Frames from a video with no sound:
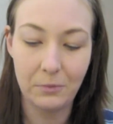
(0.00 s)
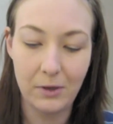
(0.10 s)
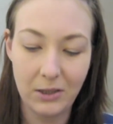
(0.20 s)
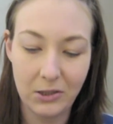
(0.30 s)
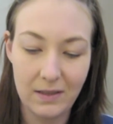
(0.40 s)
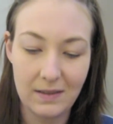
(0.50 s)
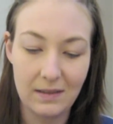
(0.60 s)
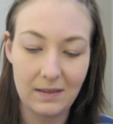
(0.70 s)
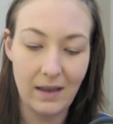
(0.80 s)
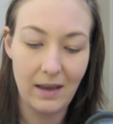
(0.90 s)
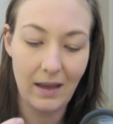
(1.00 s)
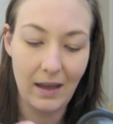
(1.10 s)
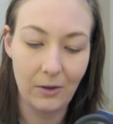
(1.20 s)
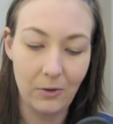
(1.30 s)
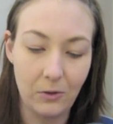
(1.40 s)
brush. This is their
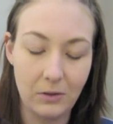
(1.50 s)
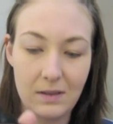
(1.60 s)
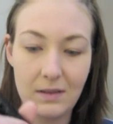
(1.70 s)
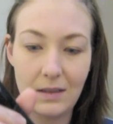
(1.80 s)
angled